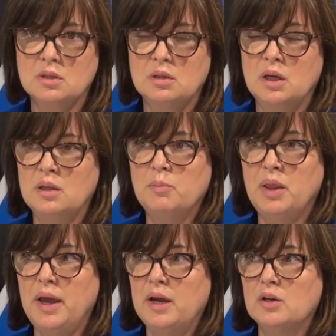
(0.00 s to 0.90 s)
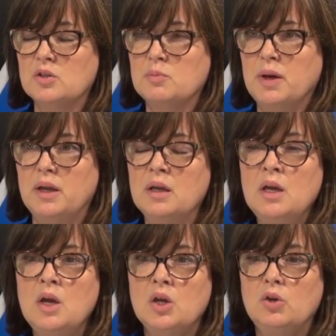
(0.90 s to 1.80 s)
and the players, but
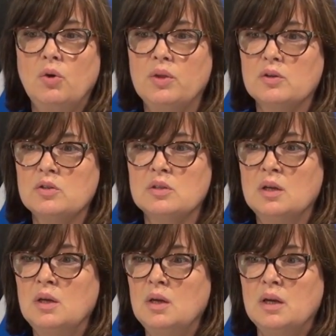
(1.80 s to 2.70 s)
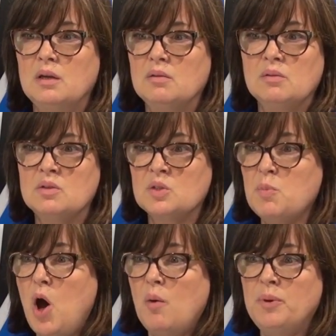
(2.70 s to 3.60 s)
there's
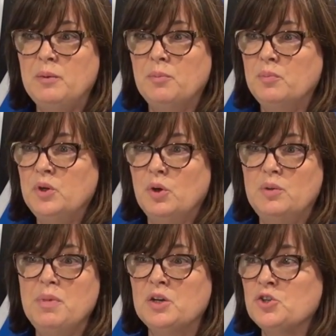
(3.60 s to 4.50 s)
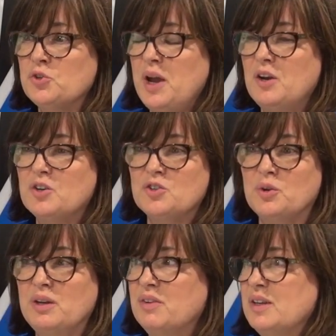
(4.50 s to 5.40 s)
small people, administrators
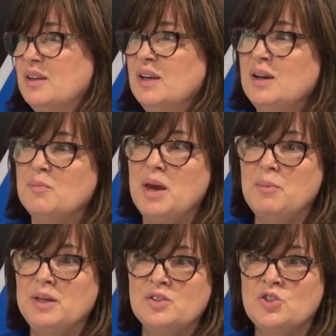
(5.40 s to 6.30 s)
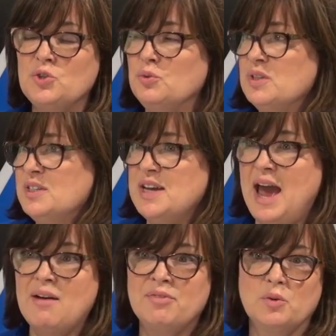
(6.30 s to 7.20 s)
or even maybe student
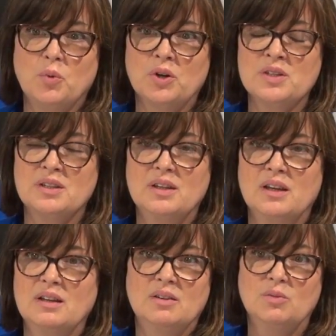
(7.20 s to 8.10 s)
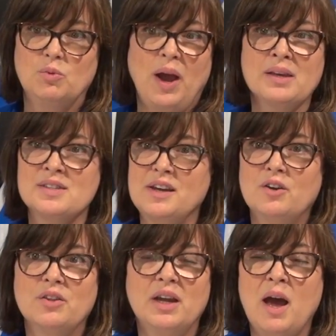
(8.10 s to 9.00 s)
staff that worked in the rec
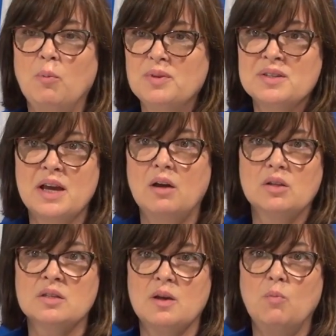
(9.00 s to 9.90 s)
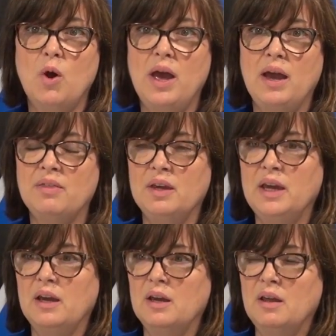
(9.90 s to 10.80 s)
center that helped us out in some way. I
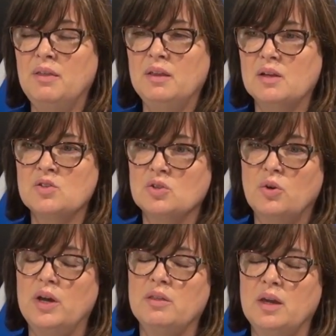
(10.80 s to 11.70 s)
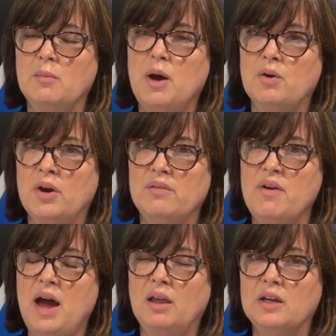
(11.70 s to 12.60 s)
think that's the great thing about Grand
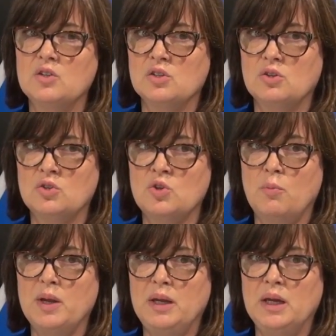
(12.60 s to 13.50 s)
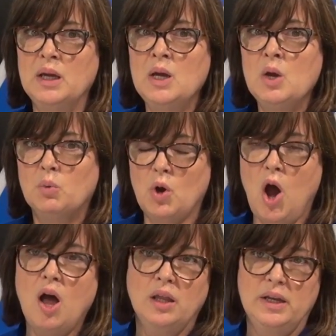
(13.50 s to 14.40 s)
Valley is there are so many, we're
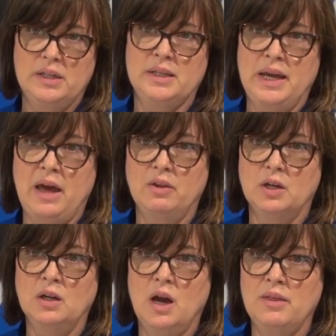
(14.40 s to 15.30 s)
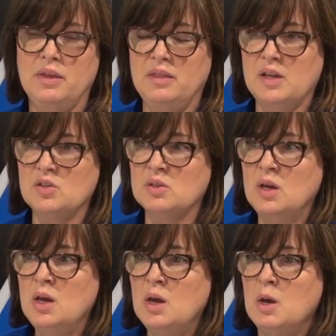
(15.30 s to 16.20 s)
all in it together. I think that's
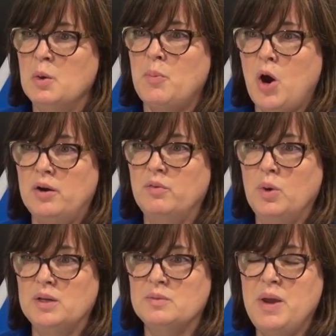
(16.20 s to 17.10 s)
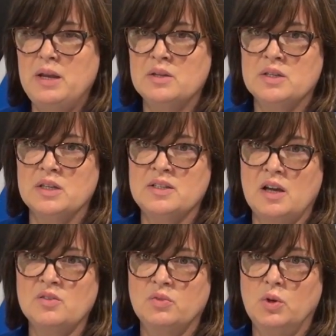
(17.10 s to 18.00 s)
part of what has made us
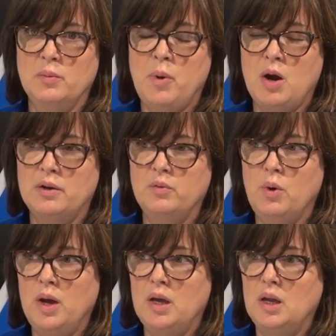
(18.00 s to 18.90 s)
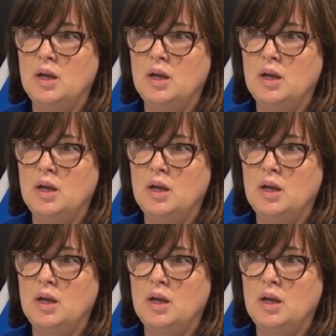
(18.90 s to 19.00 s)
successful and part of what,